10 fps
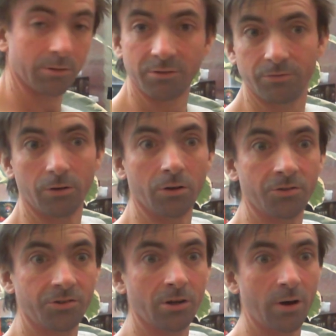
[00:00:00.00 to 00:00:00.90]
before,
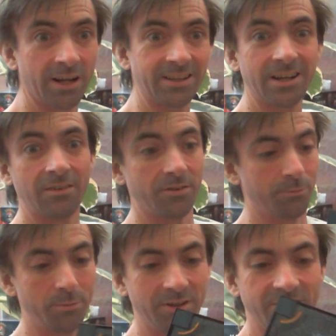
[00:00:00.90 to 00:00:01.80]
and I didn't have the
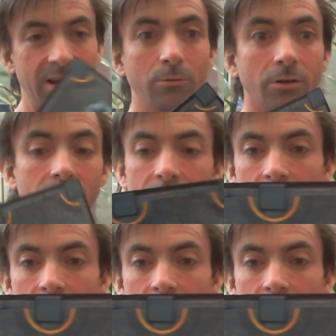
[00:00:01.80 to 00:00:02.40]
blooming sound on.